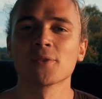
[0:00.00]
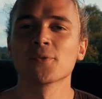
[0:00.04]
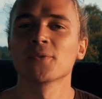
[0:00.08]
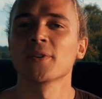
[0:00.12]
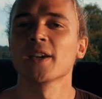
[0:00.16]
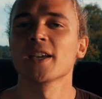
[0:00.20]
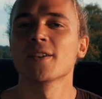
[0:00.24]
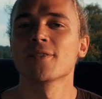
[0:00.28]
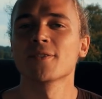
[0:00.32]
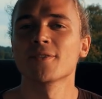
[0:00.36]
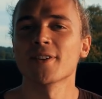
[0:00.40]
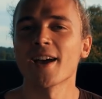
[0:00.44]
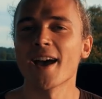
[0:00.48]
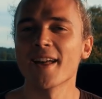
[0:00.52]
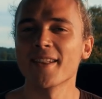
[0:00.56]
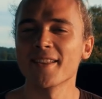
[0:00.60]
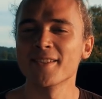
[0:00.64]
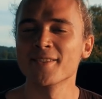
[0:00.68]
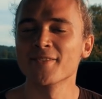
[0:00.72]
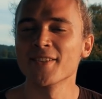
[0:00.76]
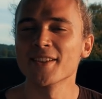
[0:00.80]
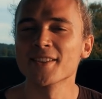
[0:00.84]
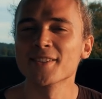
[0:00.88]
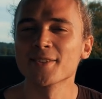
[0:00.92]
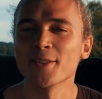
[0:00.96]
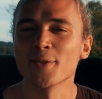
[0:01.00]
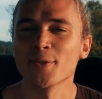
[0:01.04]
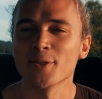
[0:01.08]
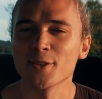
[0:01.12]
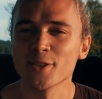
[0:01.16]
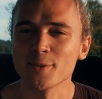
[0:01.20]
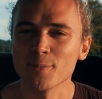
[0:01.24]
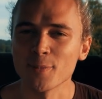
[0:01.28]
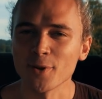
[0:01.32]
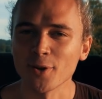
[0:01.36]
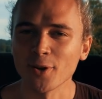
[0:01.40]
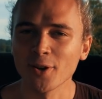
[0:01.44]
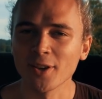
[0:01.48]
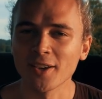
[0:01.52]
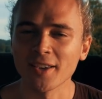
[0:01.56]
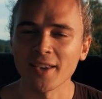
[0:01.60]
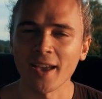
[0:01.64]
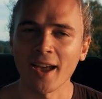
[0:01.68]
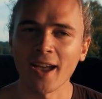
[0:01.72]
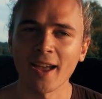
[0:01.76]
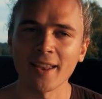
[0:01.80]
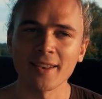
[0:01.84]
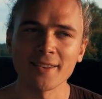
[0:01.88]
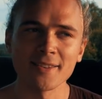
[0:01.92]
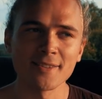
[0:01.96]
a favor and invest in this book
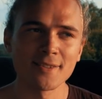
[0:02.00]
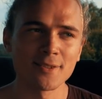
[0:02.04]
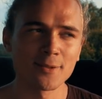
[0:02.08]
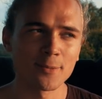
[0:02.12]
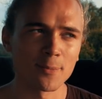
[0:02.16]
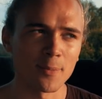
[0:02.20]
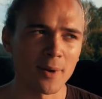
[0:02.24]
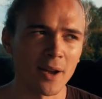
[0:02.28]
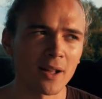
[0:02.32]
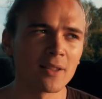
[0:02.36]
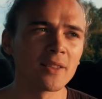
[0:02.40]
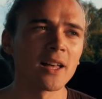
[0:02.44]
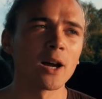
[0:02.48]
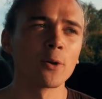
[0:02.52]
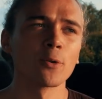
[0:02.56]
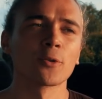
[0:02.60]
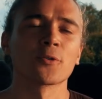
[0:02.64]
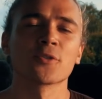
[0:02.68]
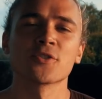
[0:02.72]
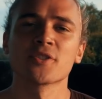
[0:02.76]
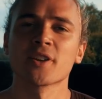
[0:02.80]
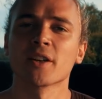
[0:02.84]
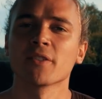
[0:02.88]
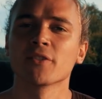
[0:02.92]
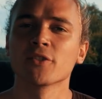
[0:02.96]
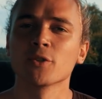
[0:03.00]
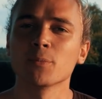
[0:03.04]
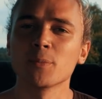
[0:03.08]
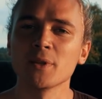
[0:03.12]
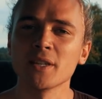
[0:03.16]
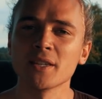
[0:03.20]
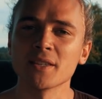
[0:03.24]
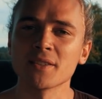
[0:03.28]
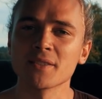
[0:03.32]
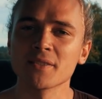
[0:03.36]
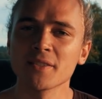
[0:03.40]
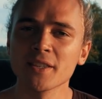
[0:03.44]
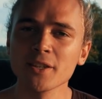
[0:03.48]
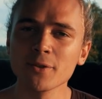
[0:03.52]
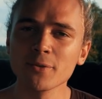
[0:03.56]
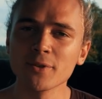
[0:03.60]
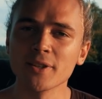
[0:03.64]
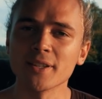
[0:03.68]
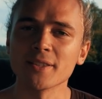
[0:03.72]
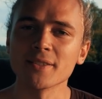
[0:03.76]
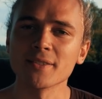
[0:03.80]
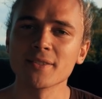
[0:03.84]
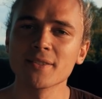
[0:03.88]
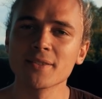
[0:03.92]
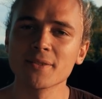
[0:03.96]
and allow yourself to be a
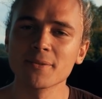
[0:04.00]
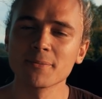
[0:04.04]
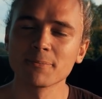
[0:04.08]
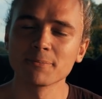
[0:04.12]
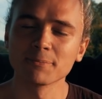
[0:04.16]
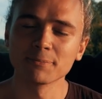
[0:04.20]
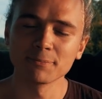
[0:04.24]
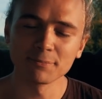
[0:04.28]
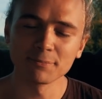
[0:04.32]
student.